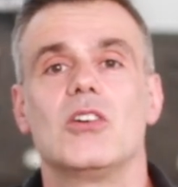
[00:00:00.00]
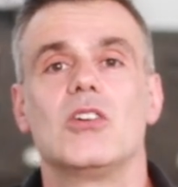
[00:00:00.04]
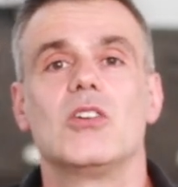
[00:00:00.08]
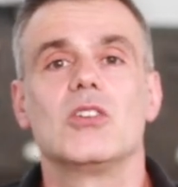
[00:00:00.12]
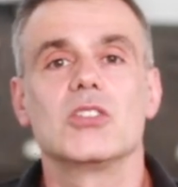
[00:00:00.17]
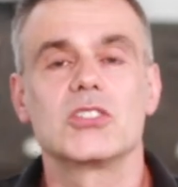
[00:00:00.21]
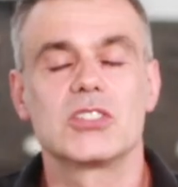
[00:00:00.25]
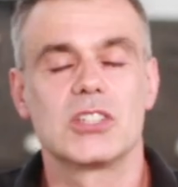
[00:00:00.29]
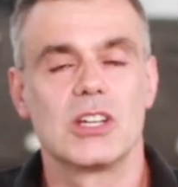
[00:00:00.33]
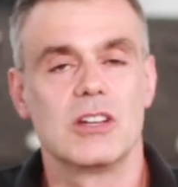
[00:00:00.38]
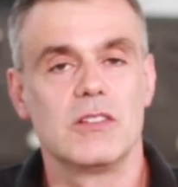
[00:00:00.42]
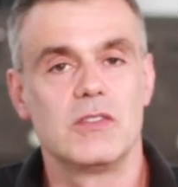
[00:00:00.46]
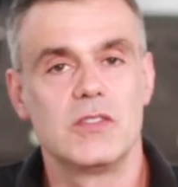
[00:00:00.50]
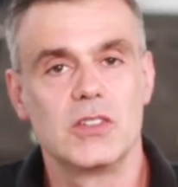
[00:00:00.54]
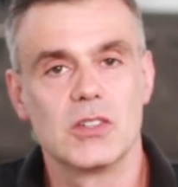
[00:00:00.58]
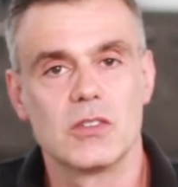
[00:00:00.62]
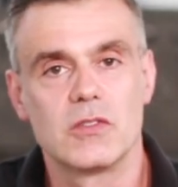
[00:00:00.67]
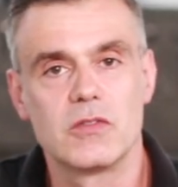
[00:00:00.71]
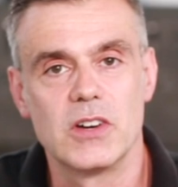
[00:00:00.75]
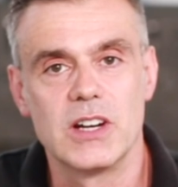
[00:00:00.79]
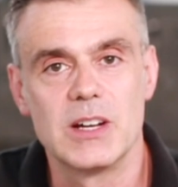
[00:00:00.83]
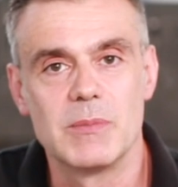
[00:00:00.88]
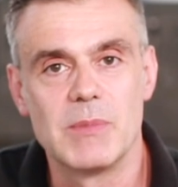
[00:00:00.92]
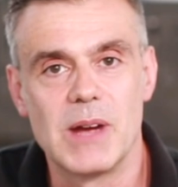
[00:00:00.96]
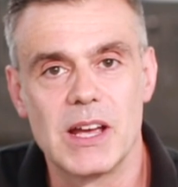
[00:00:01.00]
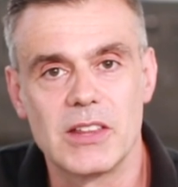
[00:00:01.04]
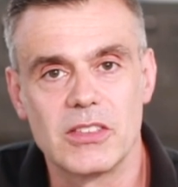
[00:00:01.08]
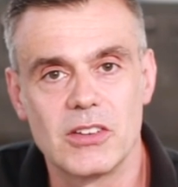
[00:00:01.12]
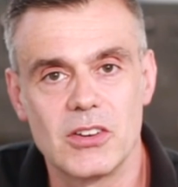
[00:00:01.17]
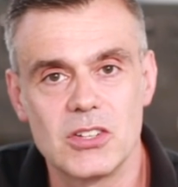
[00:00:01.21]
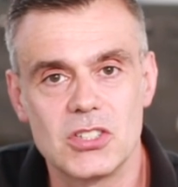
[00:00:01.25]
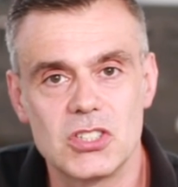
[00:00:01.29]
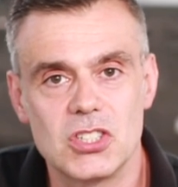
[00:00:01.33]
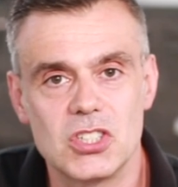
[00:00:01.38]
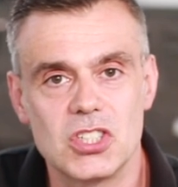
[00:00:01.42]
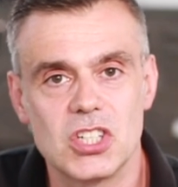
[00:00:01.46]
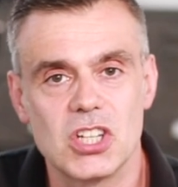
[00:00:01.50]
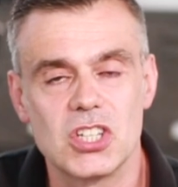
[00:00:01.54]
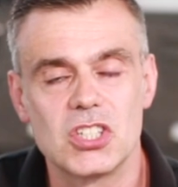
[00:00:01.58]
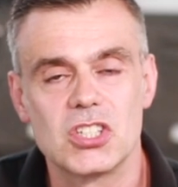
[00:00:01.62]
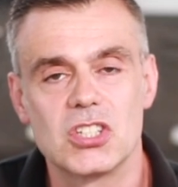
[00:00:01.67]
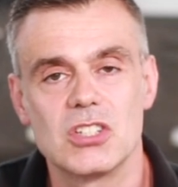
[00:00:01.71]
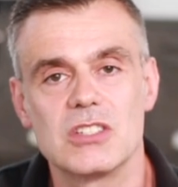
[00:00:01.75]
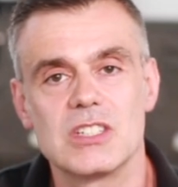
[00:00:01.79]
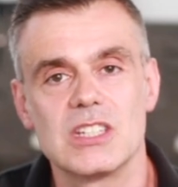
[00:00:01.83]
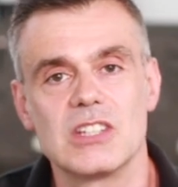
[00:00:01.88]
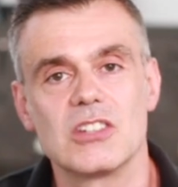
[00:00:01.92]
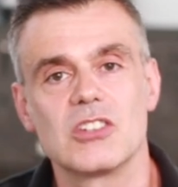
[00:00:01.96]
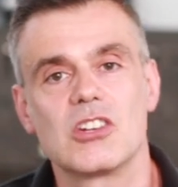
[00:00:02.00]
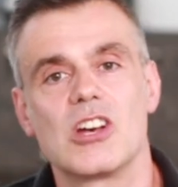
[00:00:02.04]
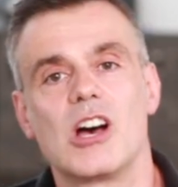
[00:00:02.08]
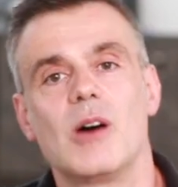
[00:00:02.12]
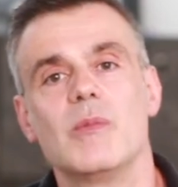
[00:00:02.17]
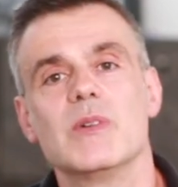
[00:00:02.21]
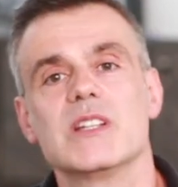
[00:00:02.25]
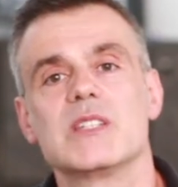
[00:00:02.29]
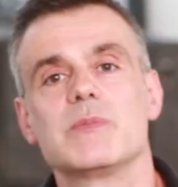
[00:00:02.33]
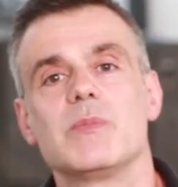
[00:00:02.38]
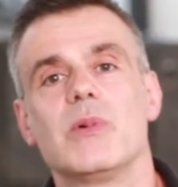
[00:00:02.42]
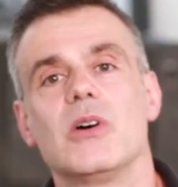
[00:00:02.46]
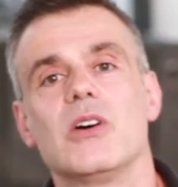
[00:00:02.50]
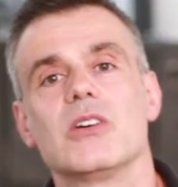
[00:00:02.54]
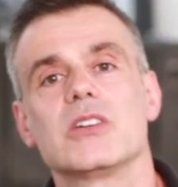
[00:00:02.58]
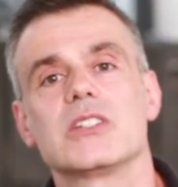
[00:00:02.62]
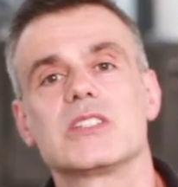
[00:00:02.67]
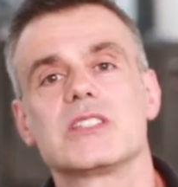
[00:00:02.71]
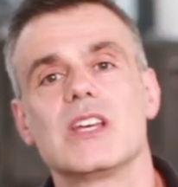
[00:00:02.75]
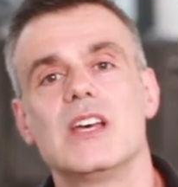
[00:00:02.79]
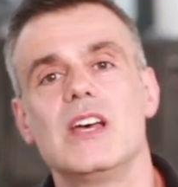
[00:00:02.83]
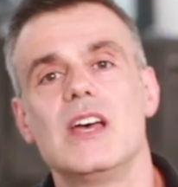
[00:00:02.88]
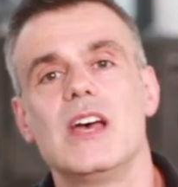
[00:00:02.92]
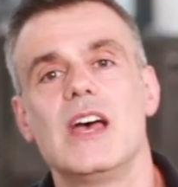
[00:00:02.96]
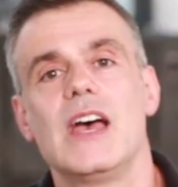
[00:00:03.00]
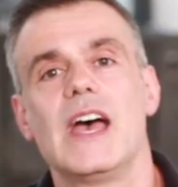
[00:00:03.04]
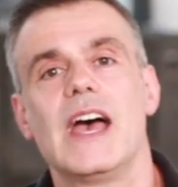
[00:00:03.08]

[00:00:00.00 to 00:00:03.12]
also feel free to make those suggestions in the comments box.